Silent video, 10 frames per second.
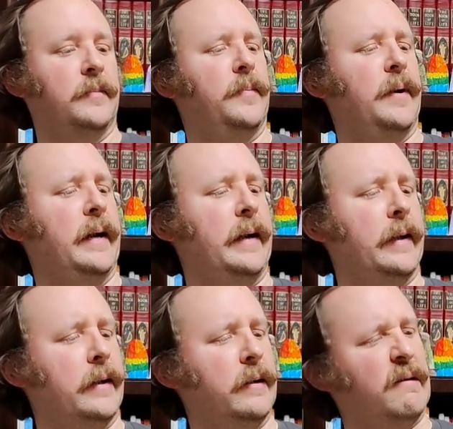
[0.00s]

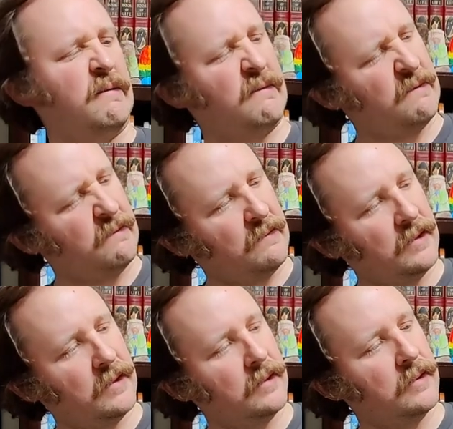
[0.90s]
by
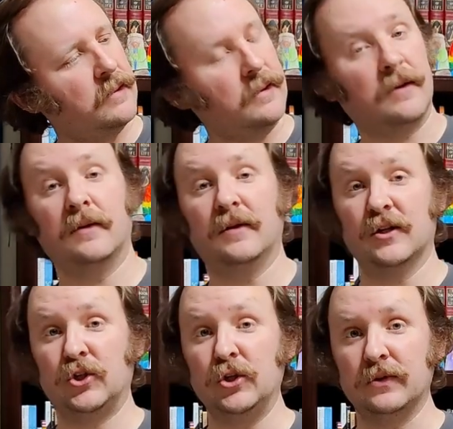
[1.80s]

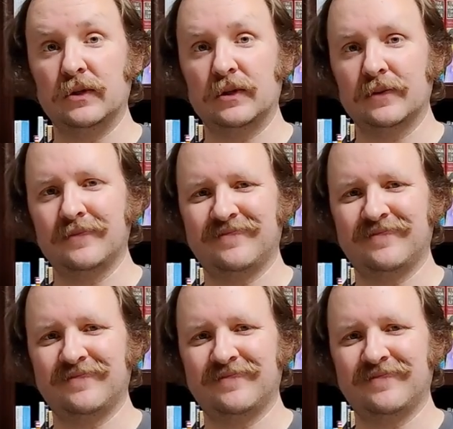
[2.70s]
Deschutes.